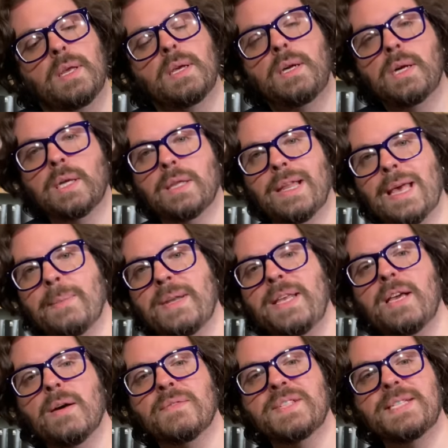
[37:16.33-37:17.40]

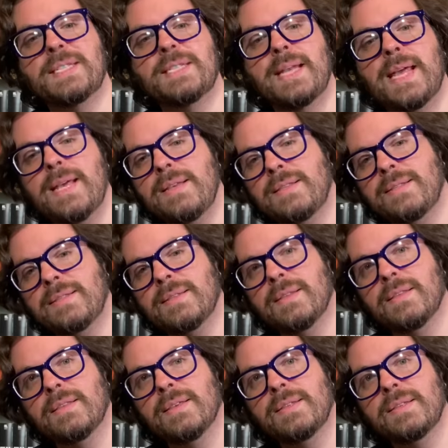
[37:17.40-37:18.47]
Calamity of Snakes.
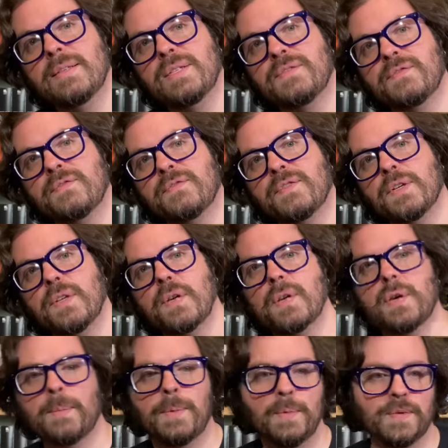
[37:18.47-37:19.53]
This is
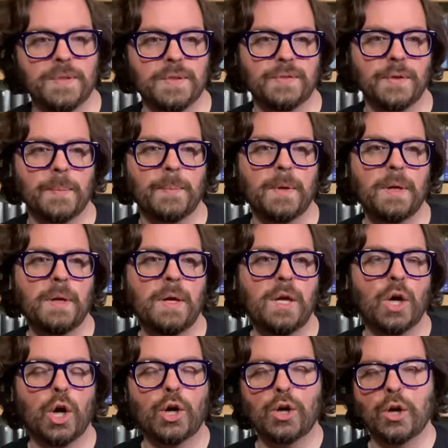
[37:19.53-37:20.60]
from, who is this from?
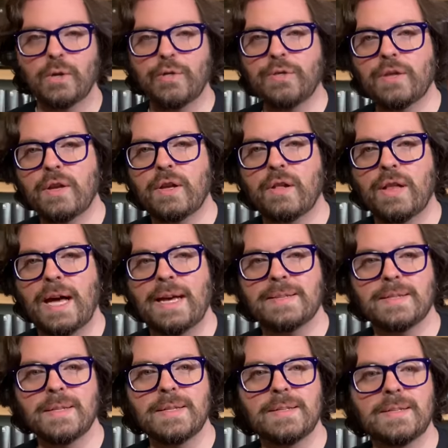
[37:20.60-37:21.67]
Unearthed
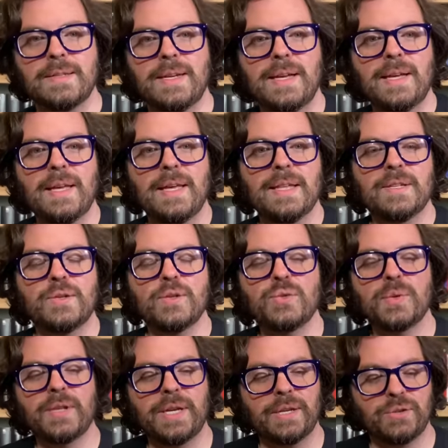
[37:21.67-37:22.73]
Classics. This is
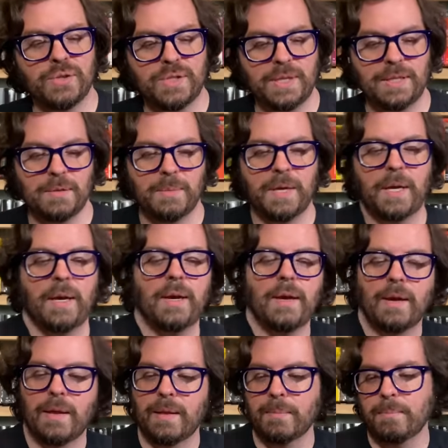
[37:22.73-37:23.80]
really interesting to me.
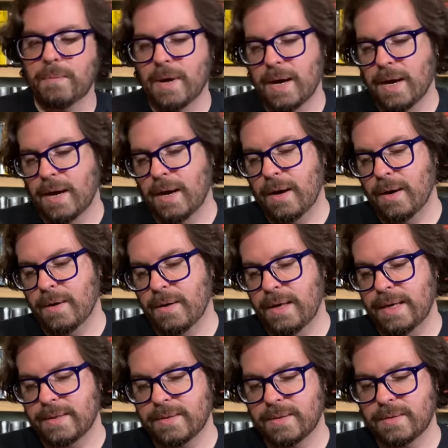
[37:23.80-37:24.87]

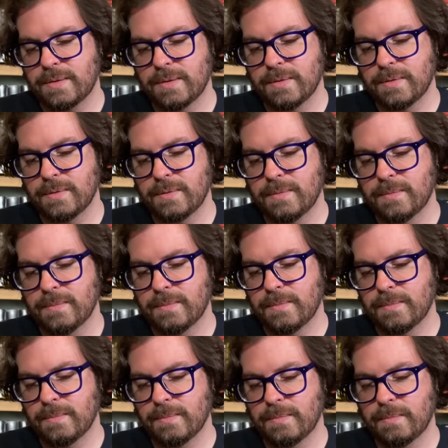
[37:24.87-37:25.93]
It's
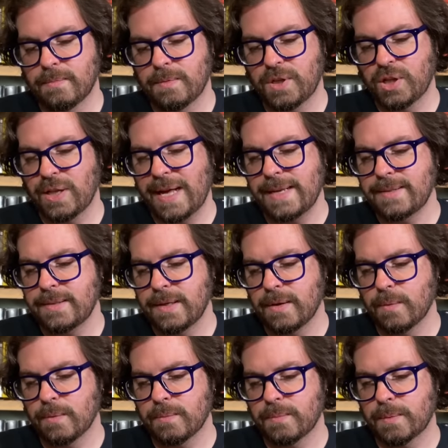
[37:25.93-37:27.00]
classic,
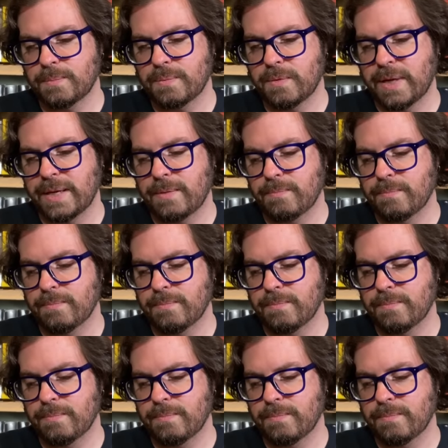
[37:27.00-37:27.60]
like,